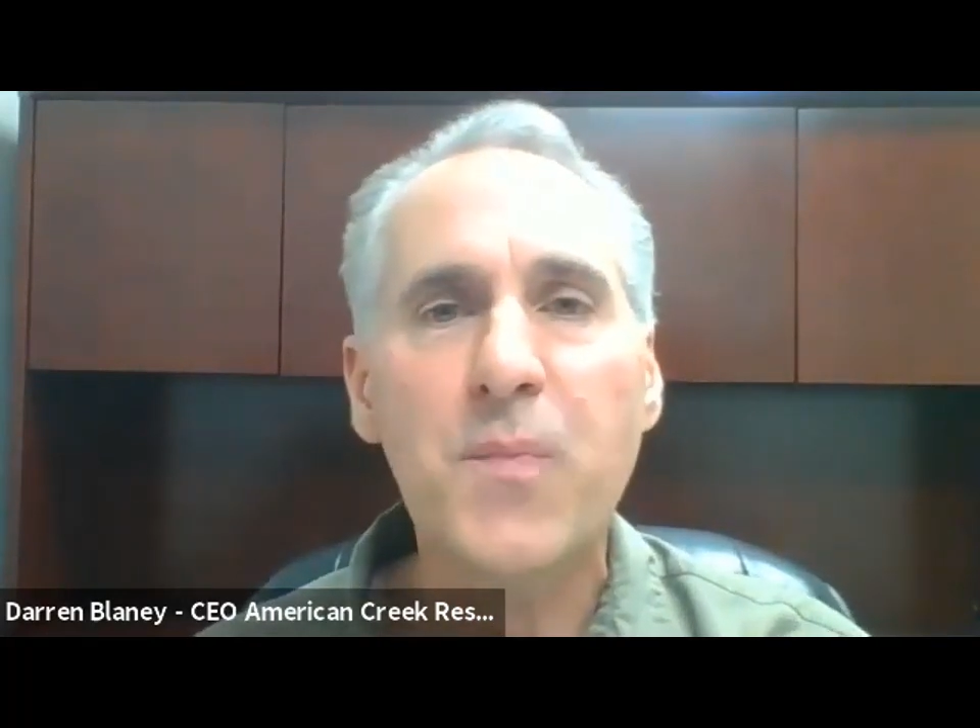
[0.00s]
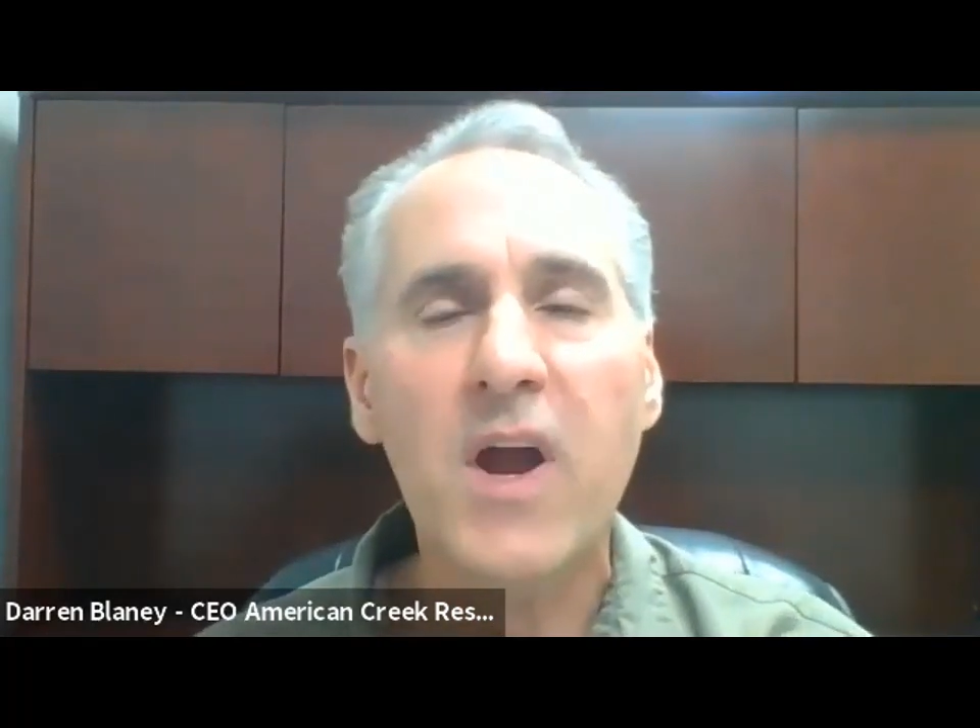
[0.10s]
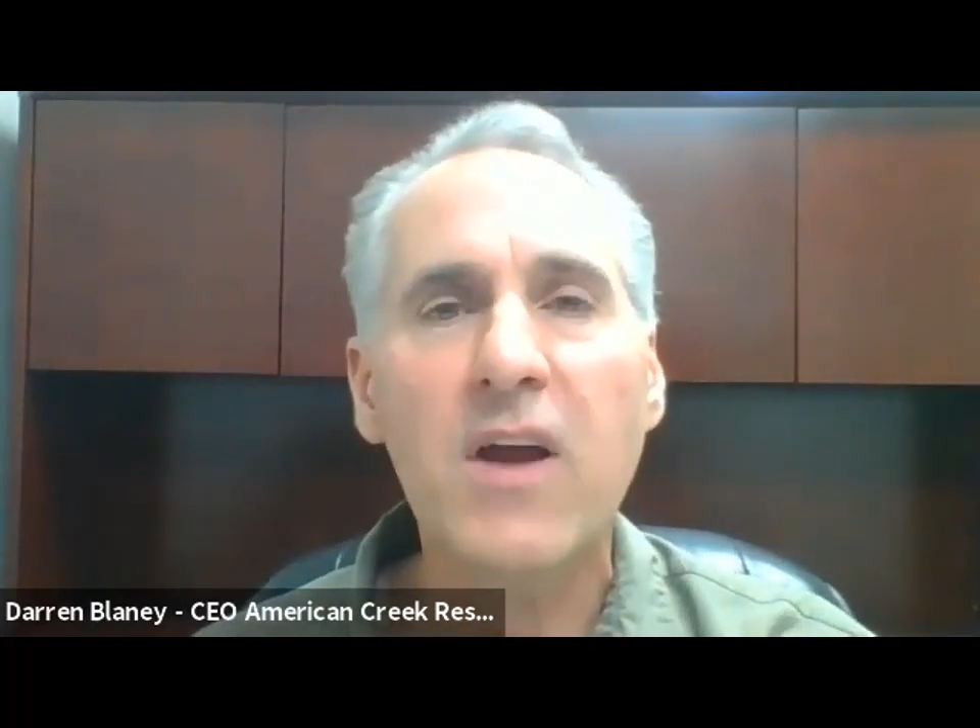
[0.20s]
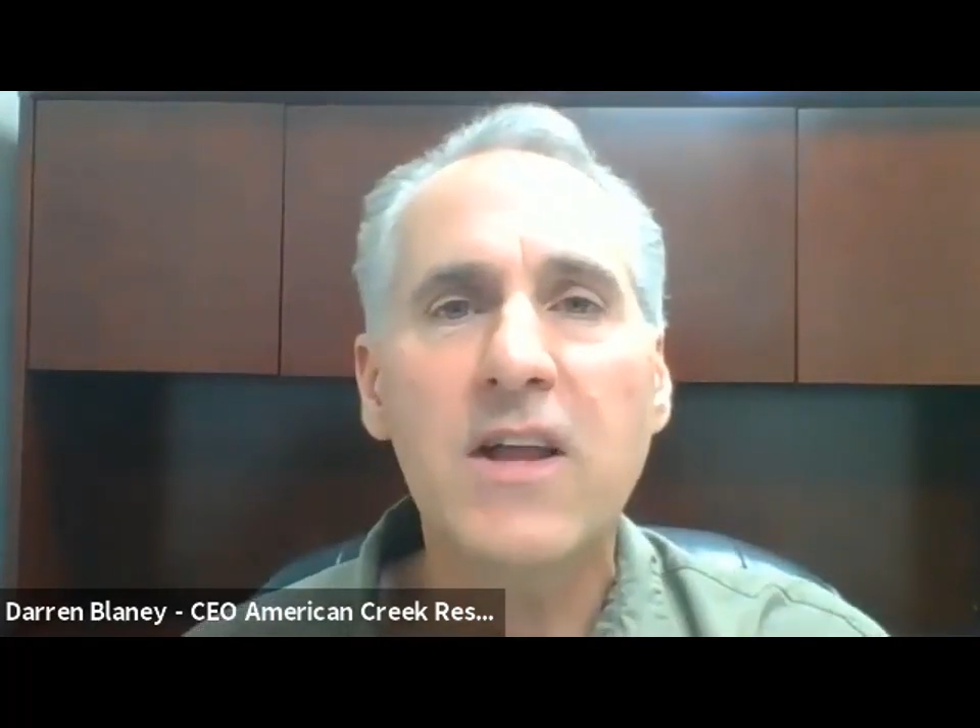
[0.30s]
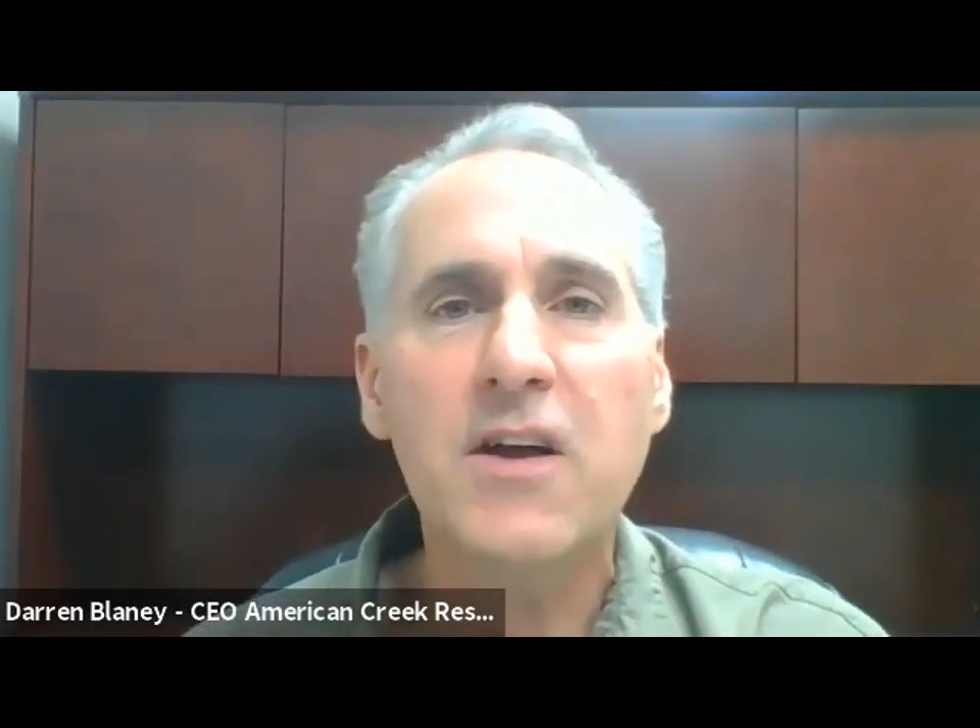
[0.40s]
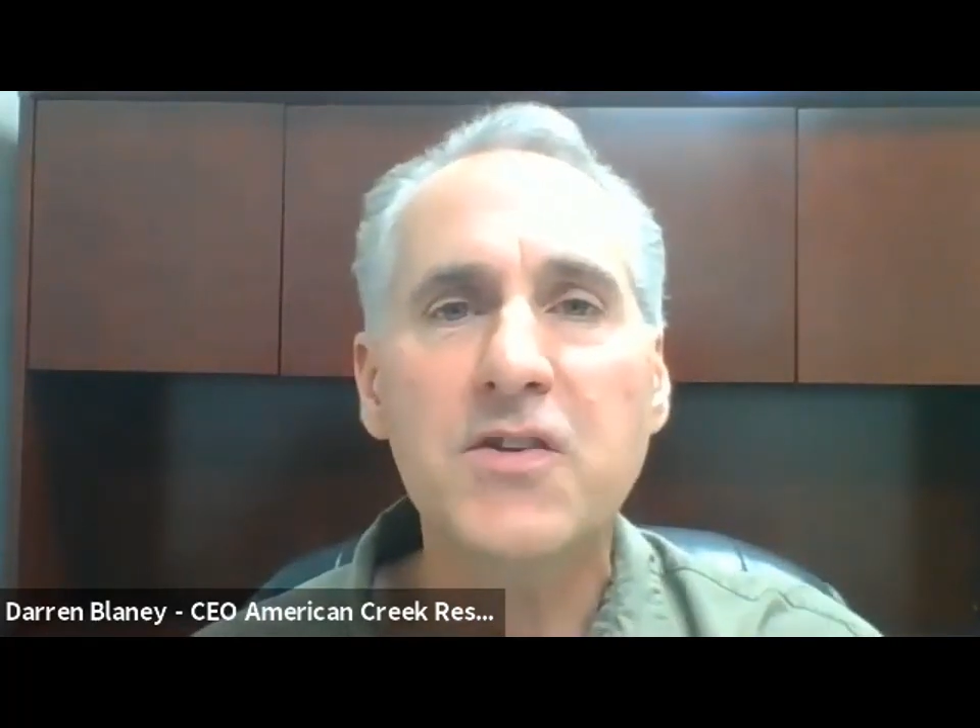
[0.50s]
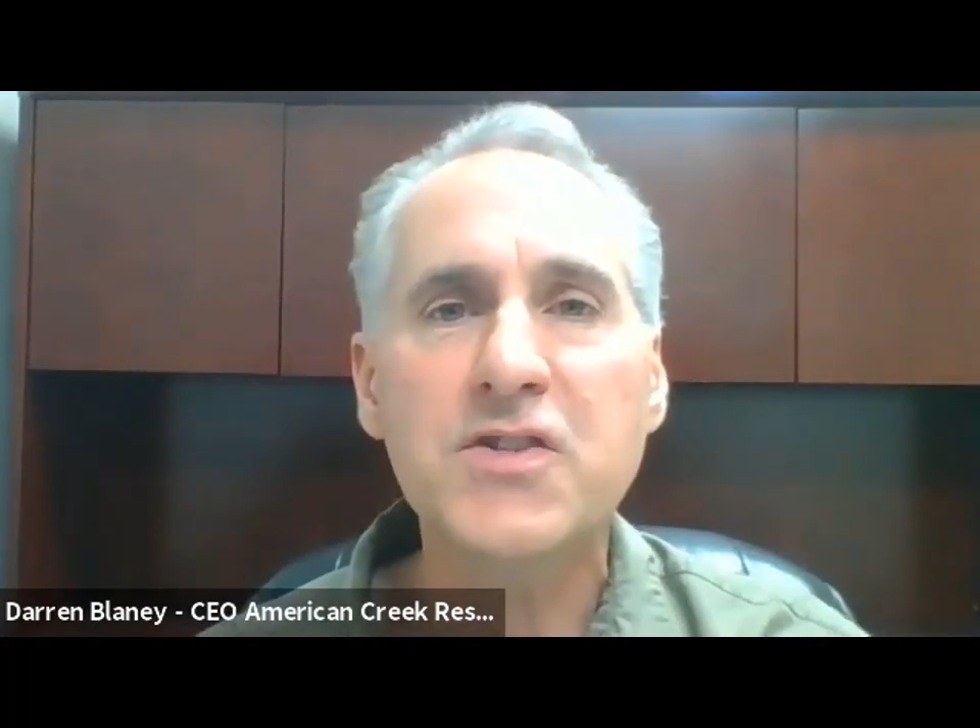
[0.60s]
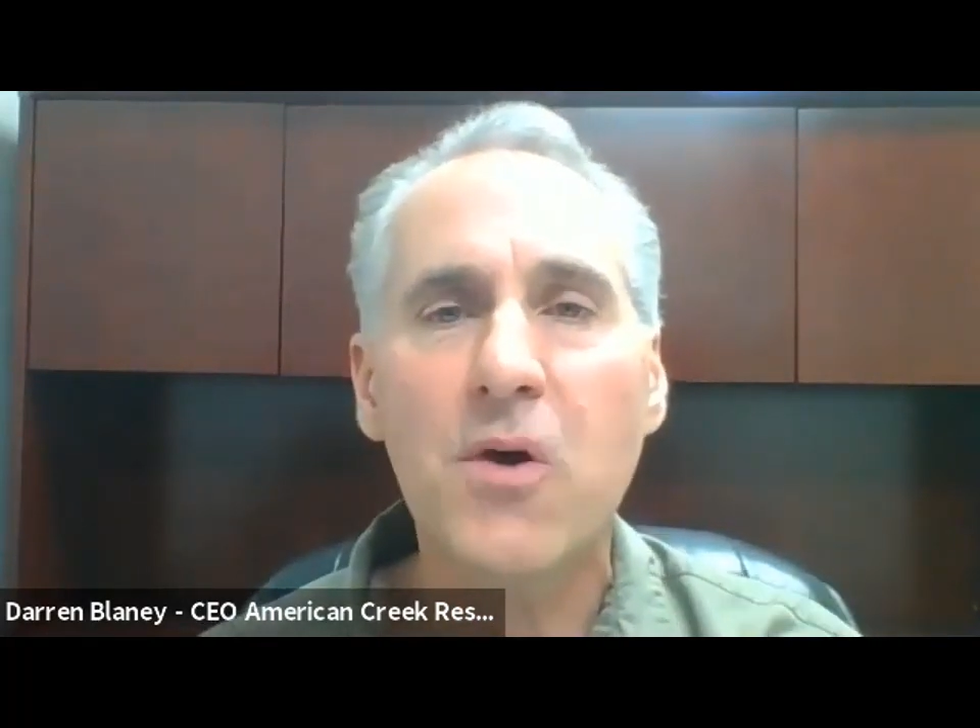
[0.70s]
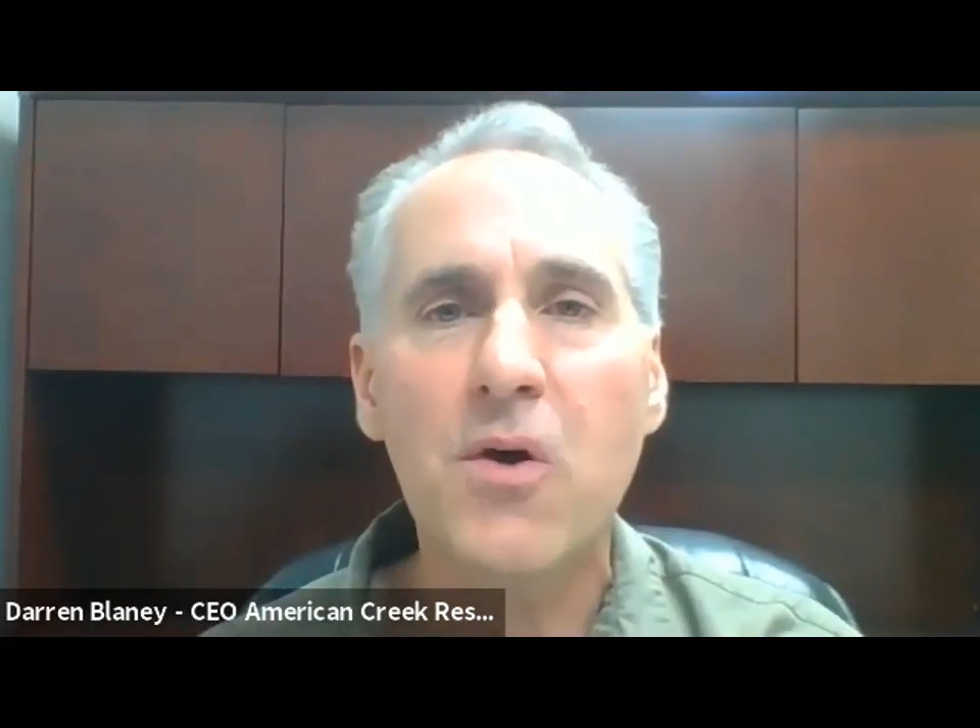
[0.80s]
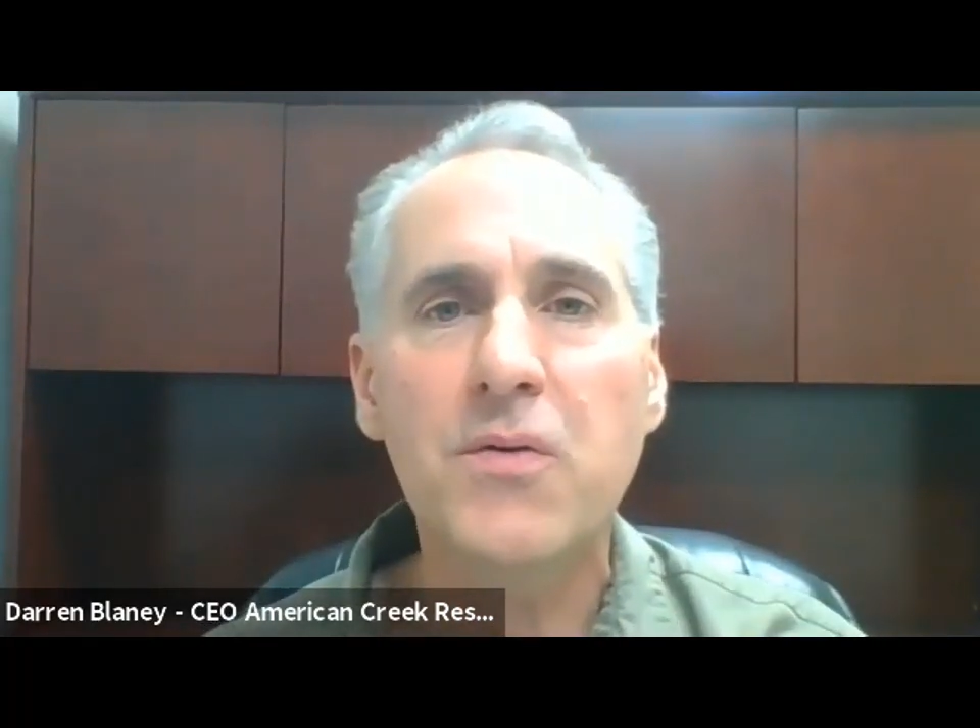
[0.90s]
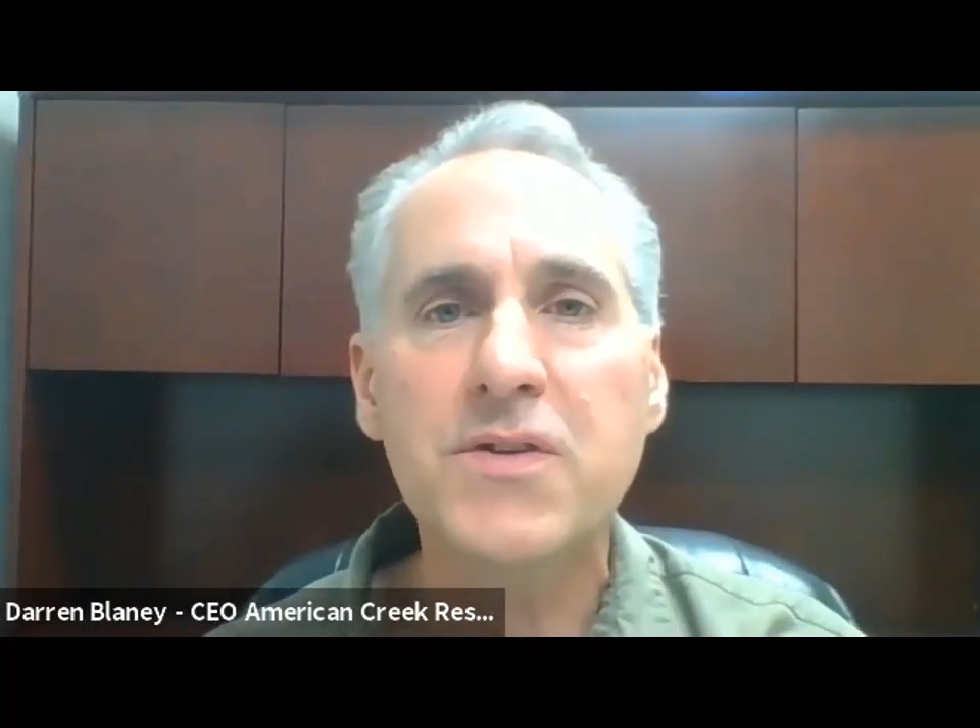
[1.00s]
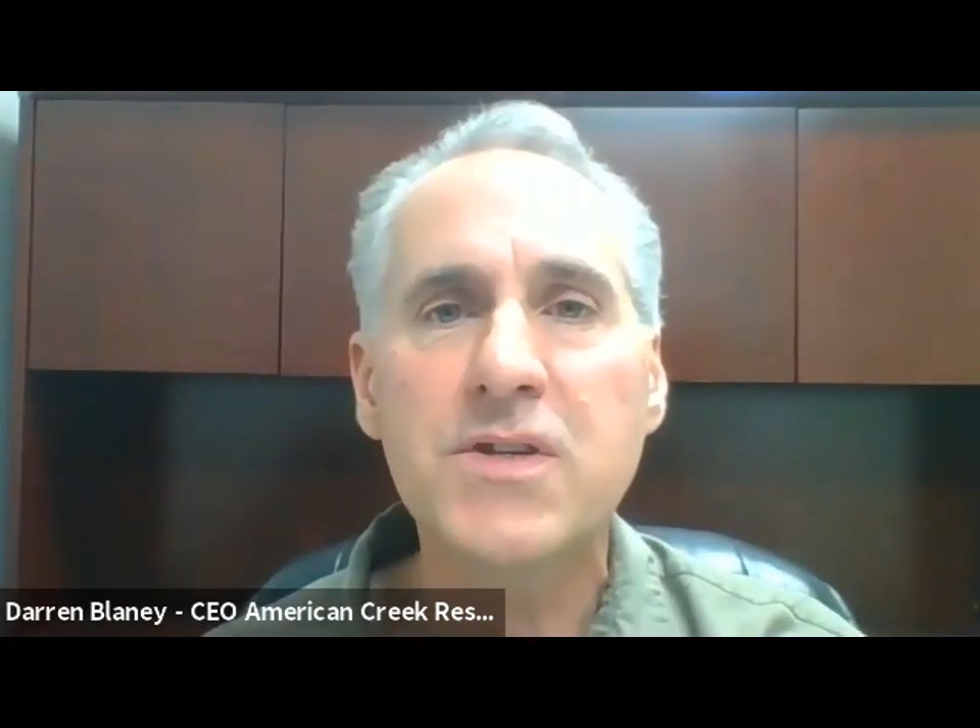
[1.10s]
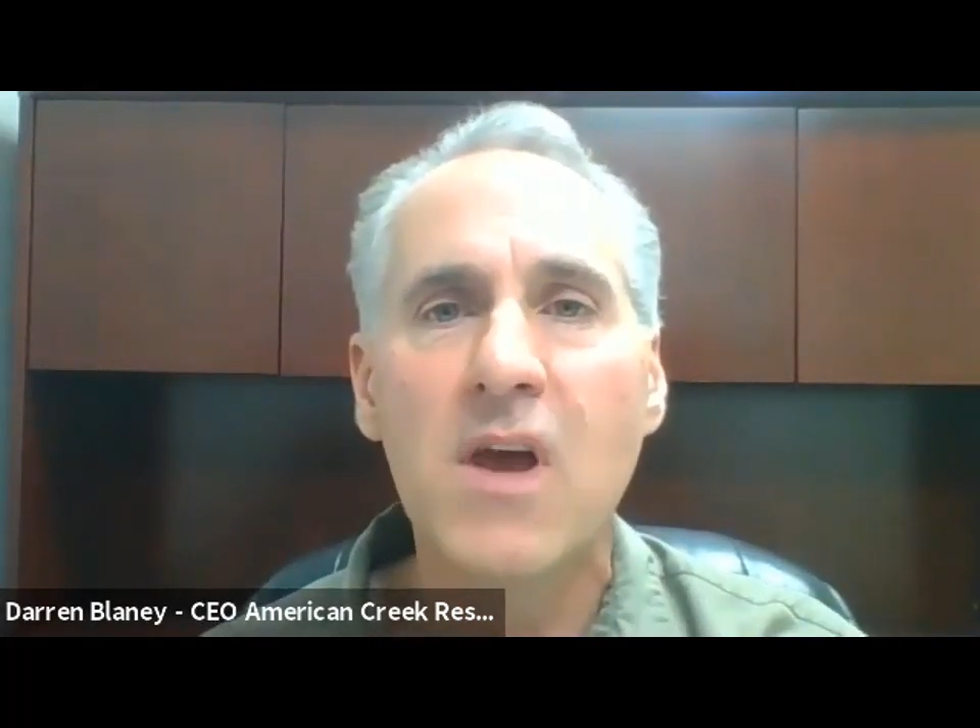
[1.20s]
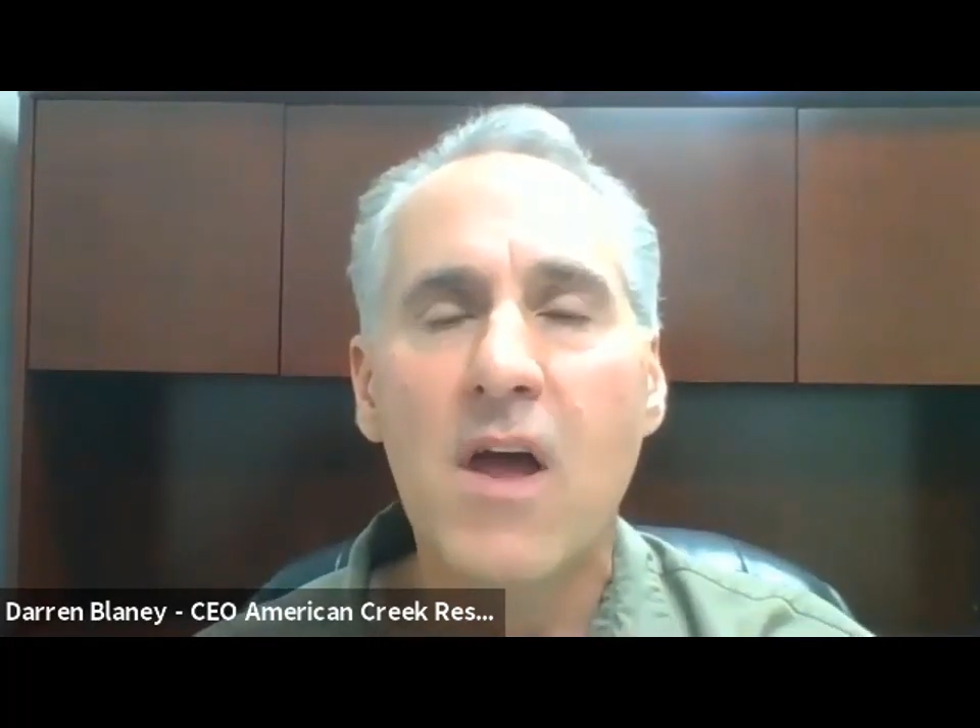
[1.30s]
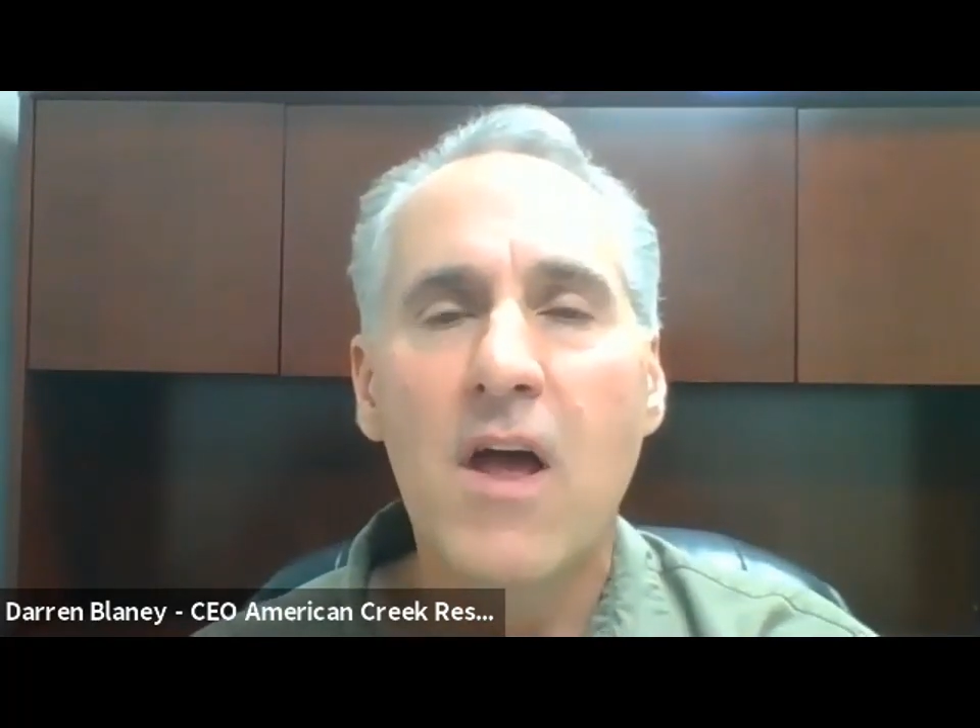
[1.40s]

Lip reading: parallel zones,